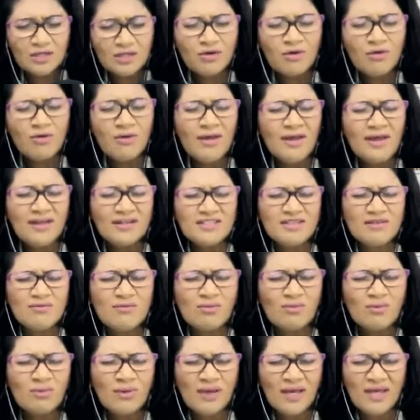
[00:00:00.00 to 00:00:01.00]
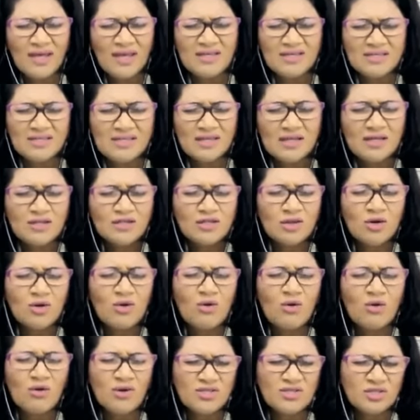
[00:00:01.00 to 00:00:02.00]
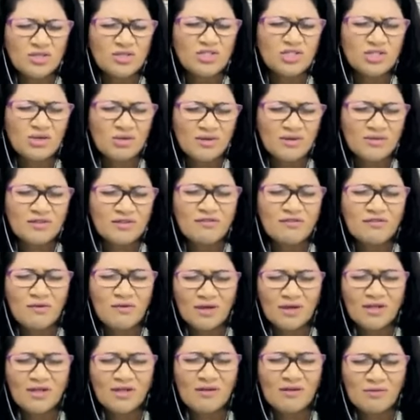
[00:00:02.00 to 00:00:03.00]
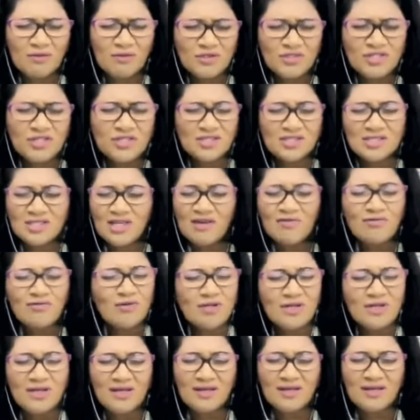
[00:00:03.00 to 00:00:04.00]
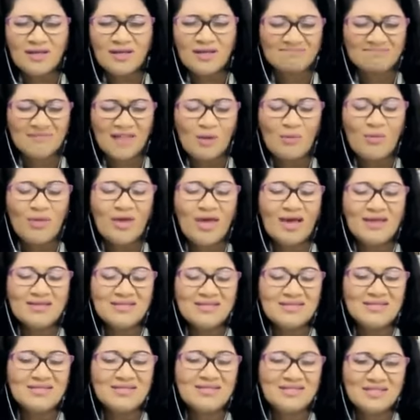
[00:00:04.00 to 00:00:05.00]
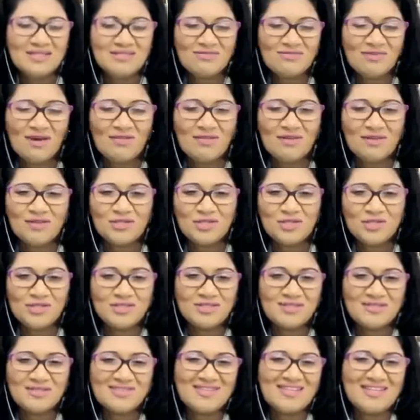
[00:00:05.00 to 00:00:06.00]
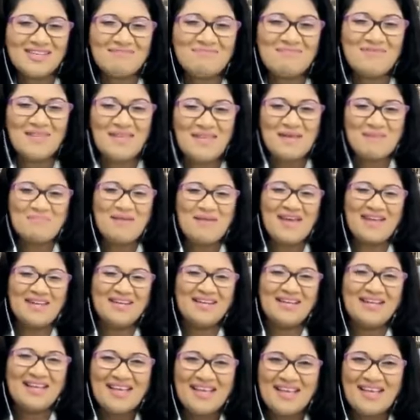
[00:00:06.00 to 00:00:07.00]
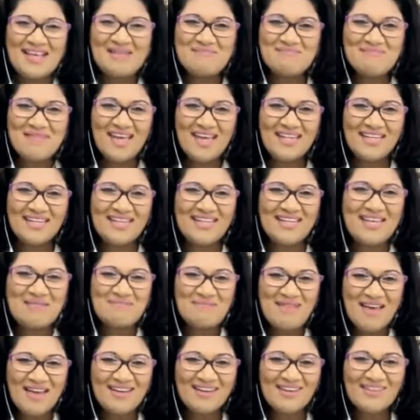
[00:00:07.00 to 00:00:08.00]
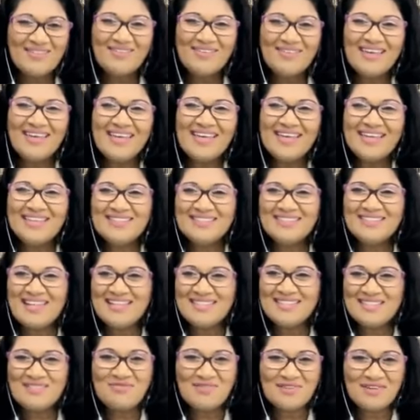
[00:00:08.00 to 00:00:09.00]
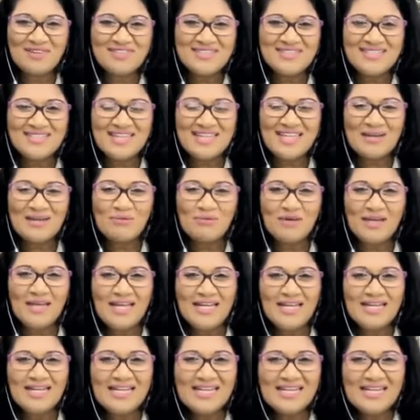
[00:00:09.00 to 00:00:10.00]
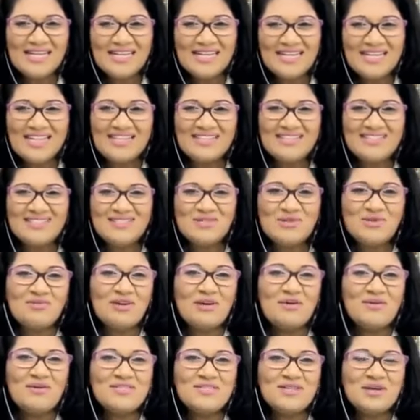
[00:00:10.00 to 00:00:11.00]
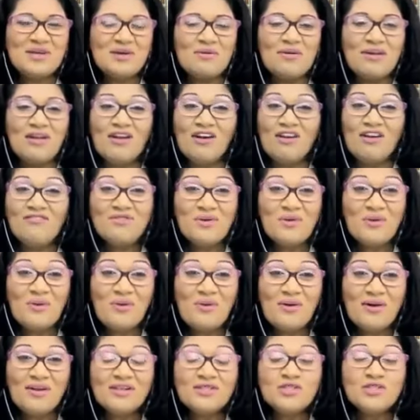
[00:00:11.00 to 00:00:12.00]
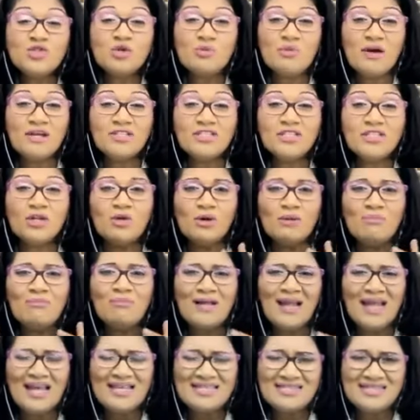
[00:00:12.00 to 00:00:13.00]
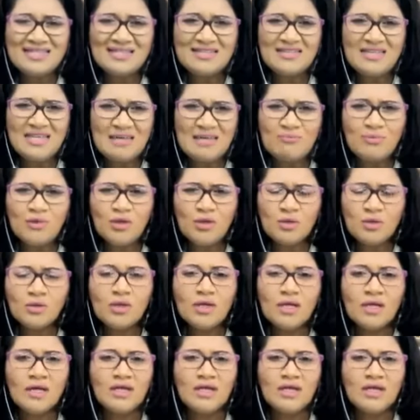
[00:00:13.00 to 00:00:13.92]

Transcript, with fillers: creative ways to cause our children to fall in love with Jesus every day. And we ask these things, Father, in Jesus' name. Amen. Amen and amen. Okay, so that's it for us tonight. We ended a little late, so very sorry. Love you all so much. The Lord bless and keep you.